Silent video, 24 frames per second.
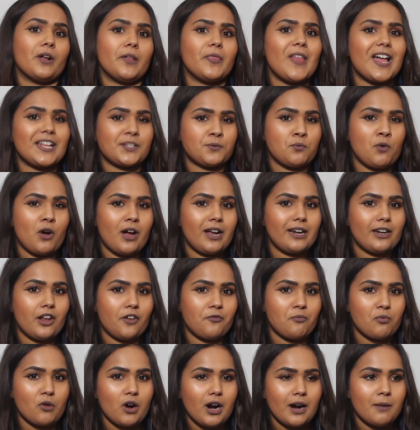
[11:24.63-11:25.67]
And that's why I
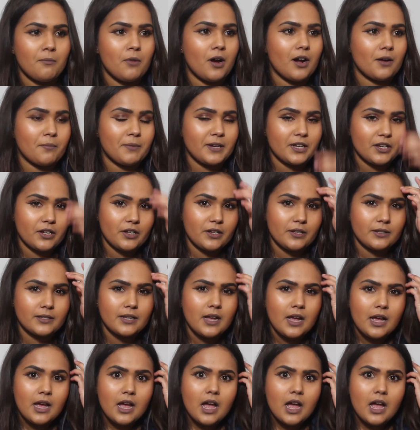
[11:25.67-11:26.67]
love Primark, because